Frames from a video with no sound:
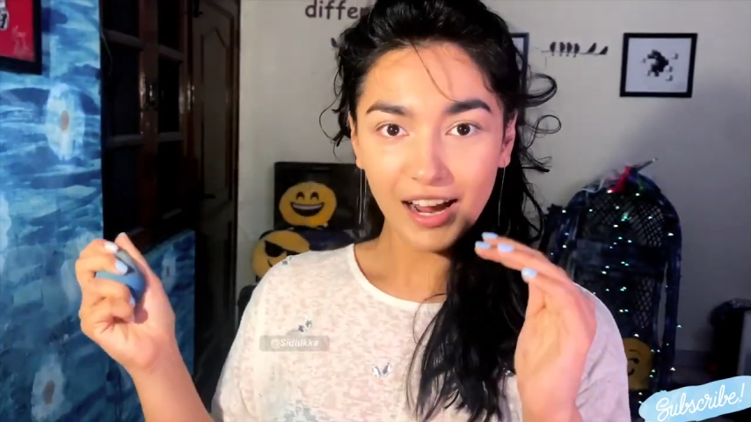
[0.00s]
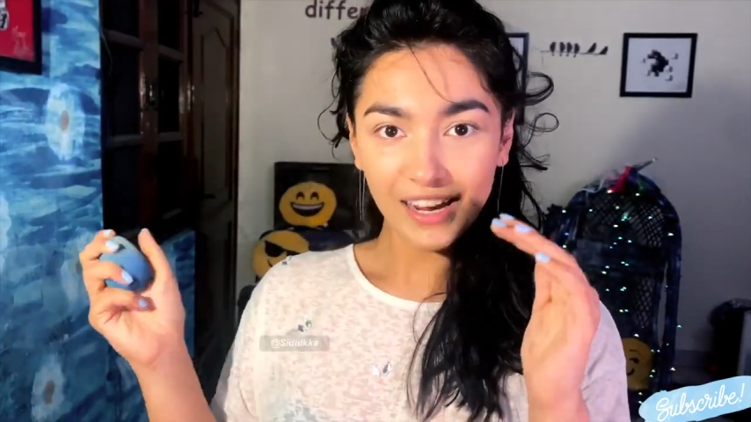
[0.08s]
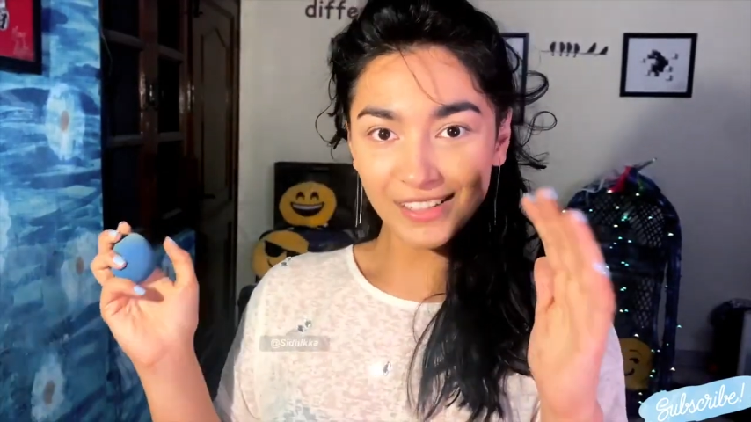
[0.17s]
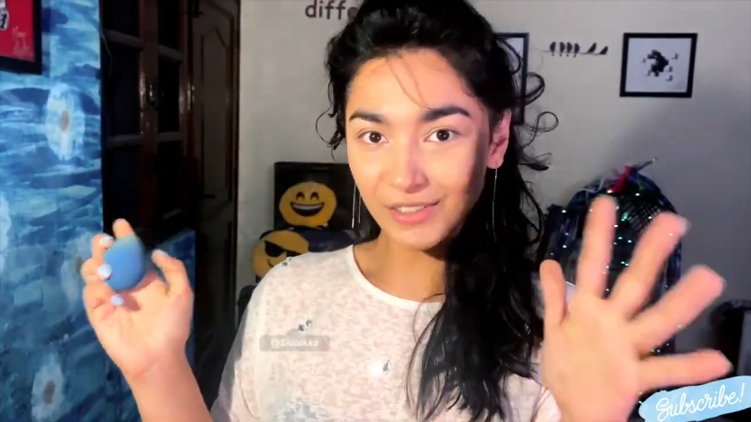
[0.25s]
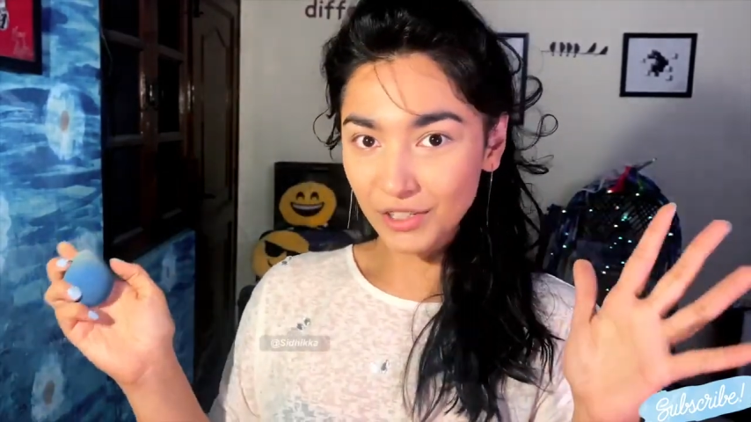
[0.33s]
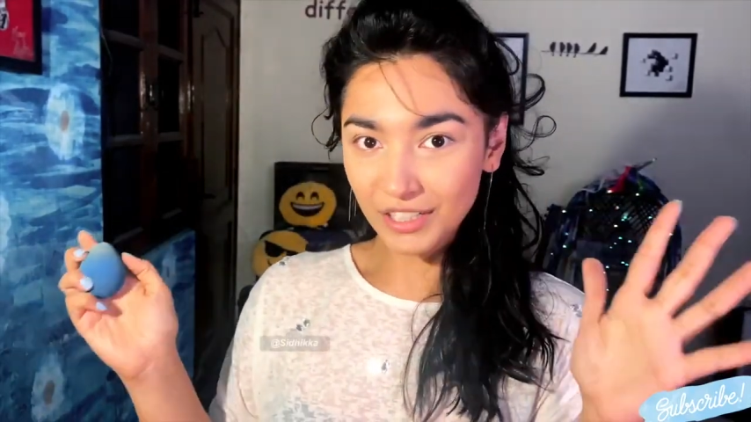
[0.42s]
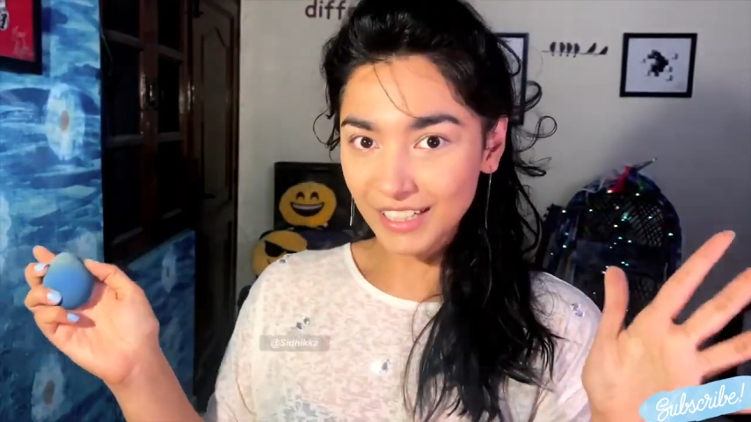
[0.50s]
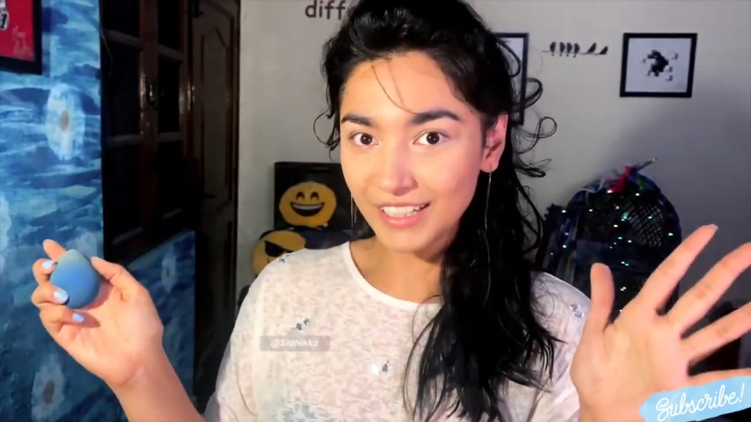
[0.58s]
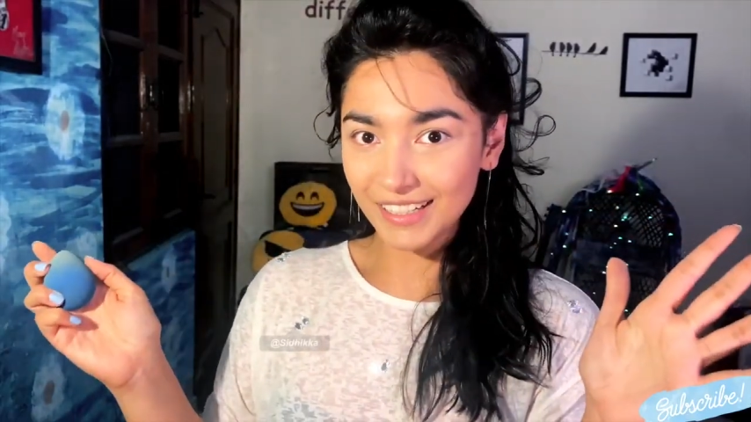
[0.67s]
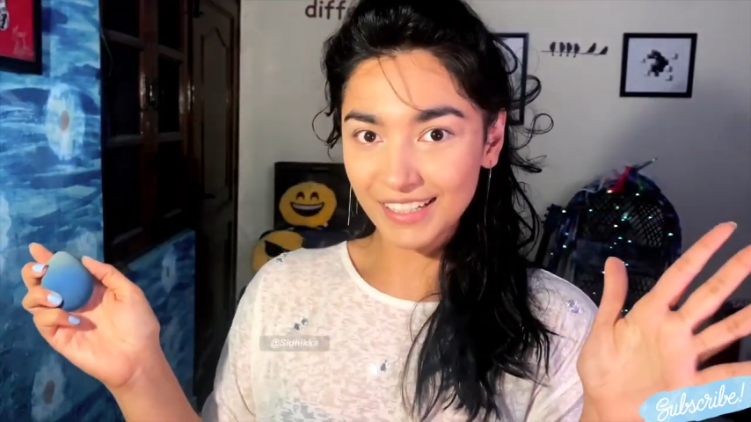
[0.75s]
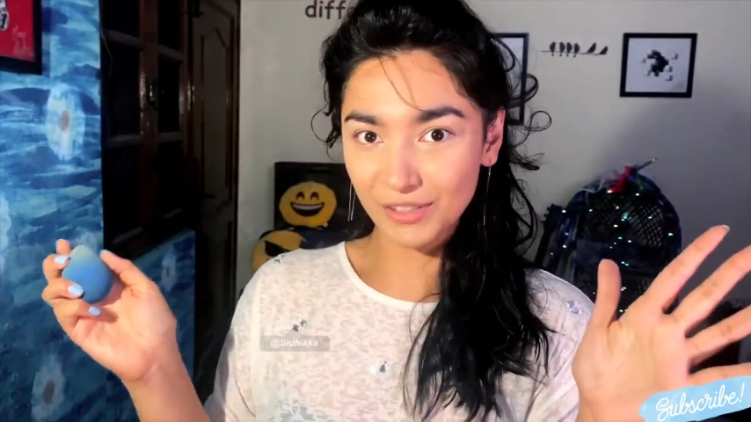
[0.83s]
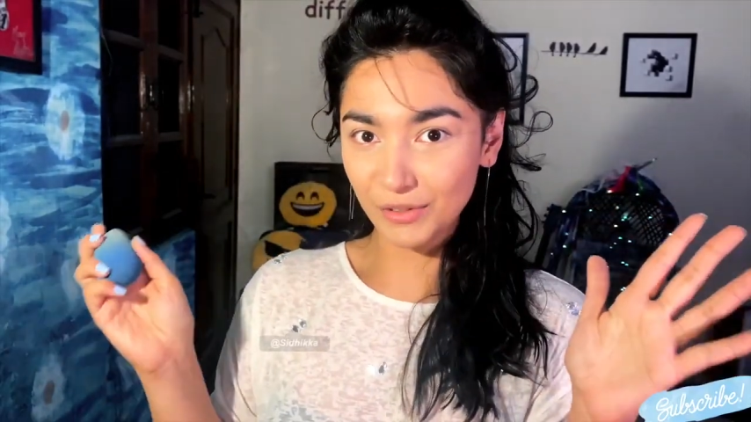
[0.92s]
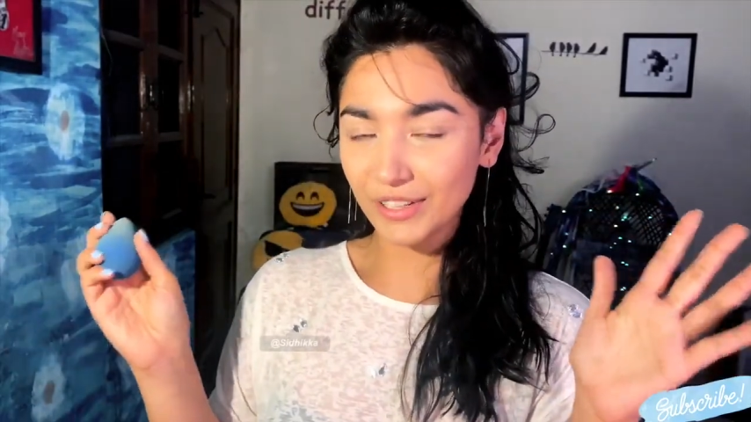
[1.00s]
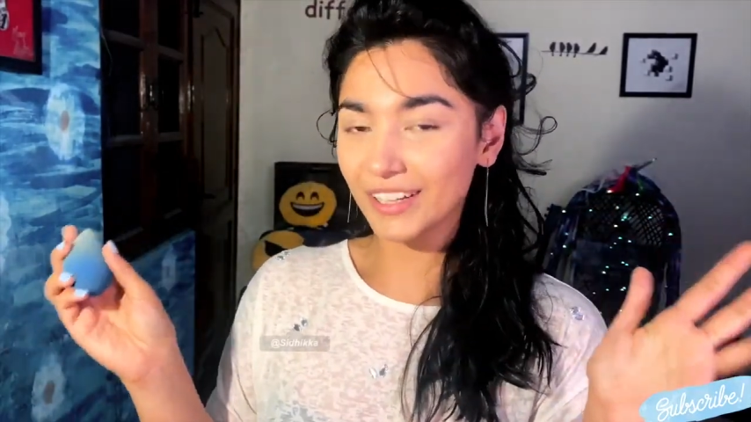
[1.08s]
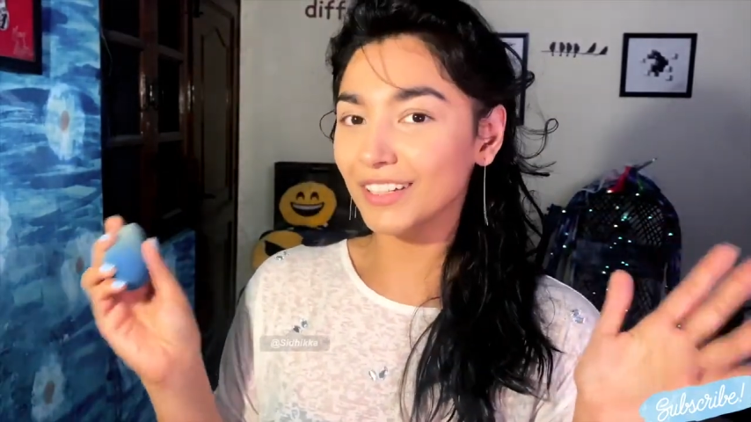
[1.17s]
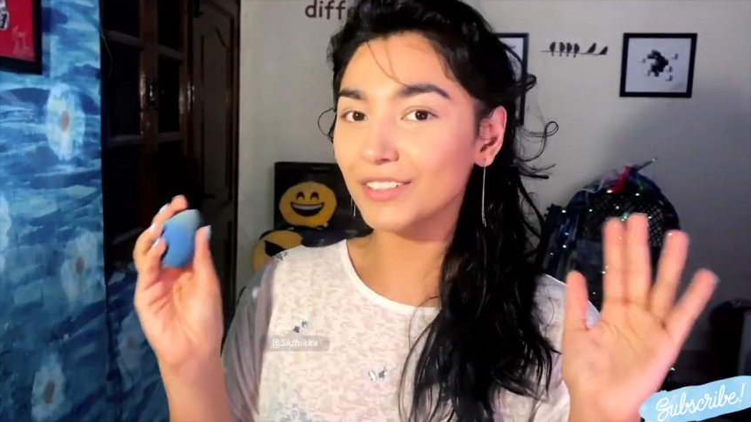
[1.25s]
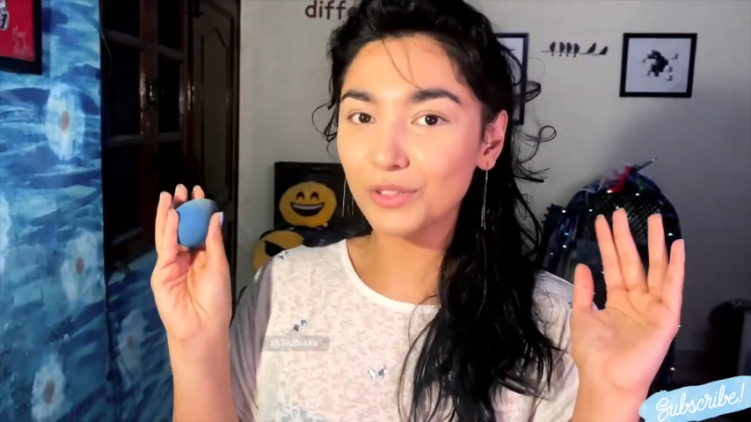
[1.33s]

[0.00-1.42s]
It's gonna crease, okay?